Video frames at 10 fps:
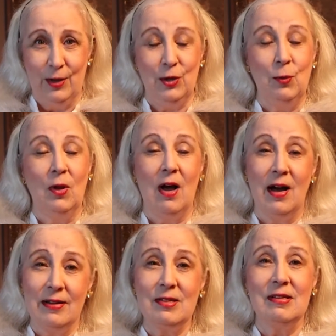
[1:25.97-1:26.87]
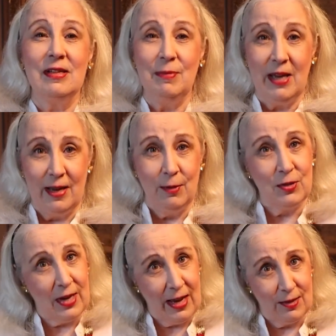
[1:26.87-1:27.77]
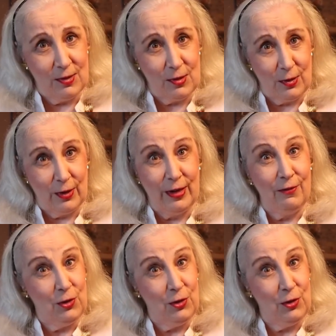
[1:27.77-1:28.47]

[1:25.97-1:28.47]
you will honestly be able to answer if